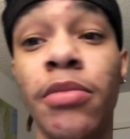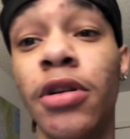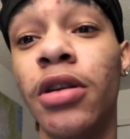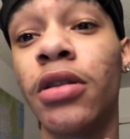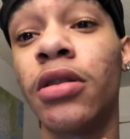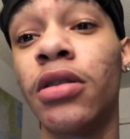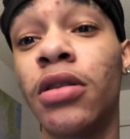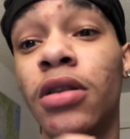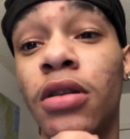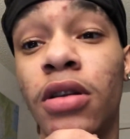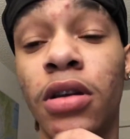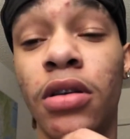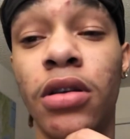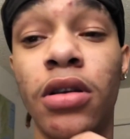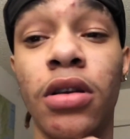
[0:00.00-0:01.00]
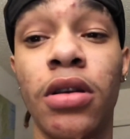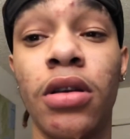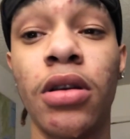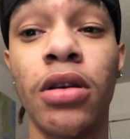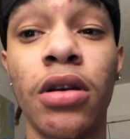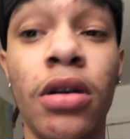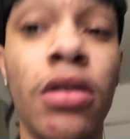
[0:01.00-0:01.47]
but
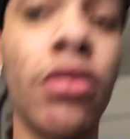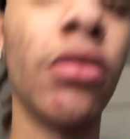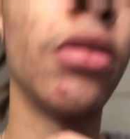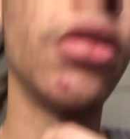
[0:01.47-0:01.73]
I don't